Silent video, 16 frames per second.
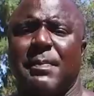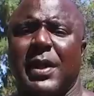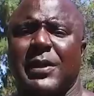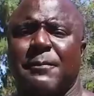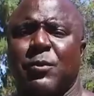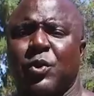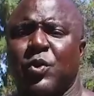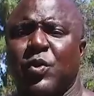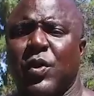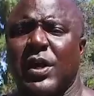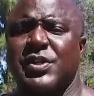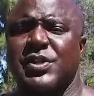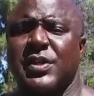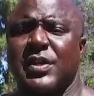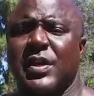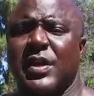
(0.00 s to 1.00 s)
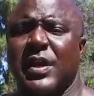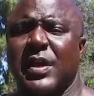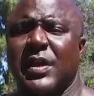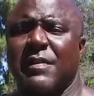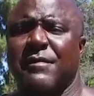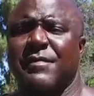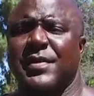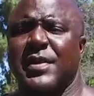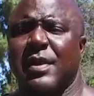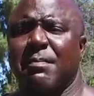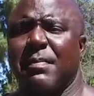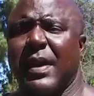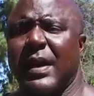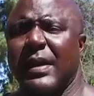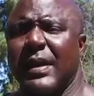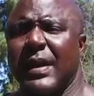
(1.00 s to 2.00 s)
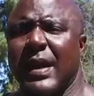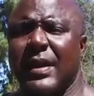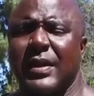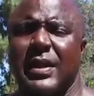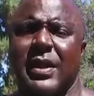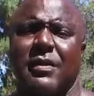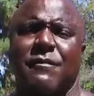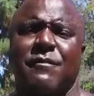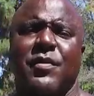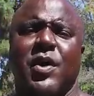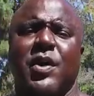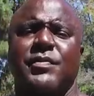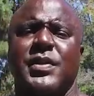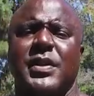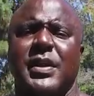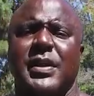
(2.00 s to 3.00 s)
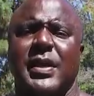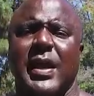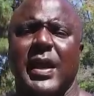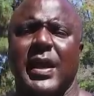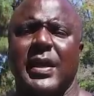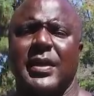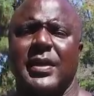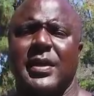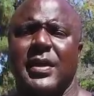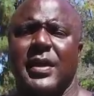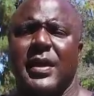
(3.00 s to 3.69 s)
about the progression of somebody, how they get involved in a gang,